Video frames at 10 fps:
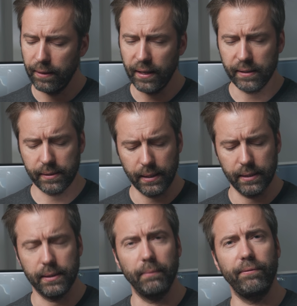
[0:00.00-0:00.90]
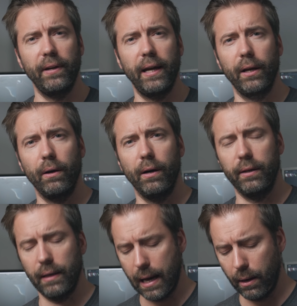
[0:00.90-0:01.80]
This is something I
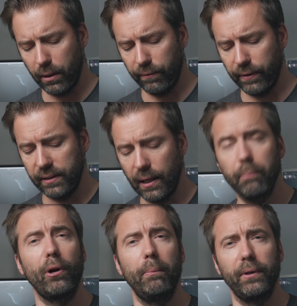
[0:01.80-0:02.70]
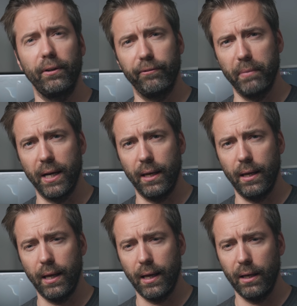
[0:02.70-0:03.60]
got out of a teleprompter of
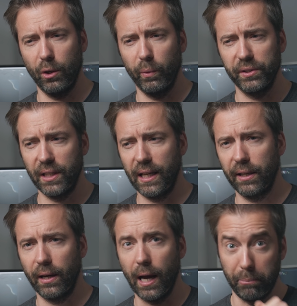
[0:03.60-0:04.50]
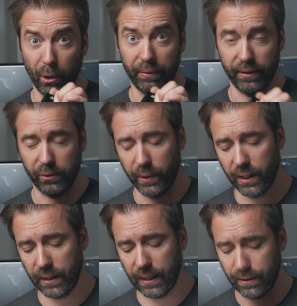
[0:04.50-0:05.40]
mine, and you will see later I broke this
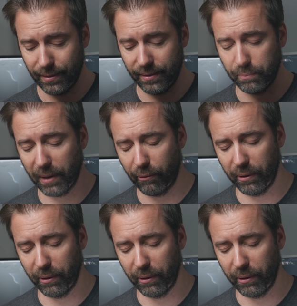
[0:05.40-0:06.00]
one and this is my